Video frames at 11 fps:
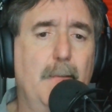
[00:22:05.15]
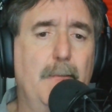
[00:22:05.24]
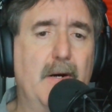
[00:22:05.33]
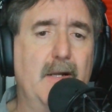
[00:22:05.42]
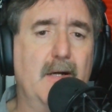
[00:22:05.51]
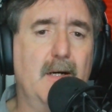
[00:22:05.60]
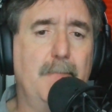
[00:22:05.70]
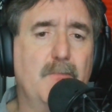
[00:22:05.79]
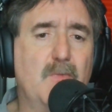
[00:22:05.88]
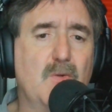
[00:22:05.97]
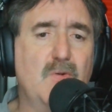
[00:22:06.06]
But
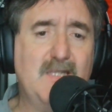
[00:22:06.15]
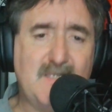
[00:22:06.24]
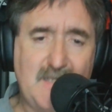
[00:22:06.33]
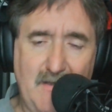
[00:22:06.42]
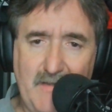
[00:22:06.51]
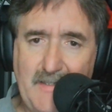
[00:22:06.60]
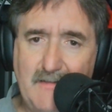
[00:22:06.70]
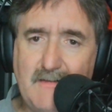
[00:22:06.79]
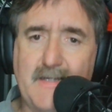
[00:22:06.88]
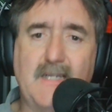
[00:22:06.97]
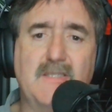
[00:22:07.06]
reselling,
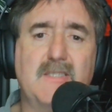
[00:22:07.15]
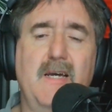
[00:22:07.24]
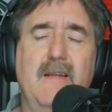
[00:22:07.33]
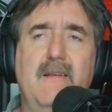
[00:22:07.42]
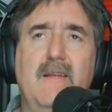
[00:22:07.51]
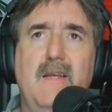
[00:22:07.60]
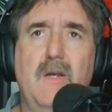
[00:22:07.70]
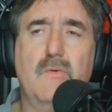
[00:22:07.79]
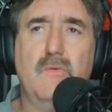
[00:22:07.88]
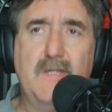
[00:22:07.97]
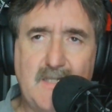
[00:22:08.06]
like I said,
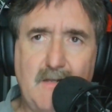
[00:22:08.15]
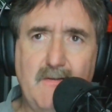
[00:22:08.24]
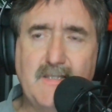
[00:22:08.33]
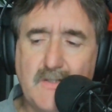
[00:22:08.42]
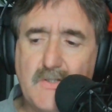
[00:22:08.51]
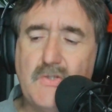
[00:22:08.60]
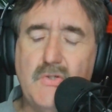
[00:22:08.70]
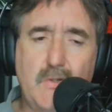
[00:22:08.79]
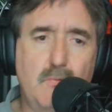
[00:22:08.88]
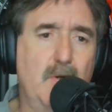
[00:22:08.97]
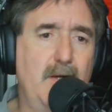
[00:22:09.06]
reselling is a
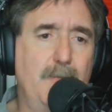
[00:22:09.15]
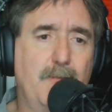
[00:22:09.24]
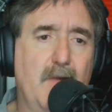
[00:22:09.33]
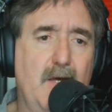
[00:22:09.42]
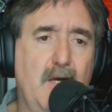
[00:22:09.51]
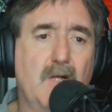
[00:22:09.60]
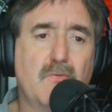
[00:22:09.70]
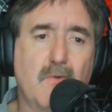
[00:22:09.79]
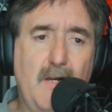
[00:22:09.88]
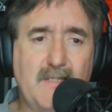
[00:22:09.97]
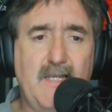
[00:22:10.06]
good one.
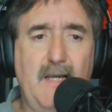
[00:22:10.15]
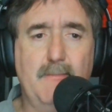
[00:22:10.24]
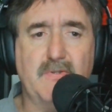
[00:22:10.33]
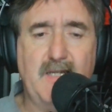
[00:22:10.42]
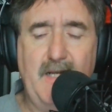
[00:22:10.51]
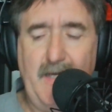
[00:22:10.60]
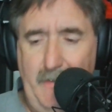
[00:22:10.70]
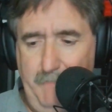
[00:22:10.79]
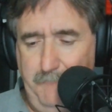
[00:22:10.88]
Great example today.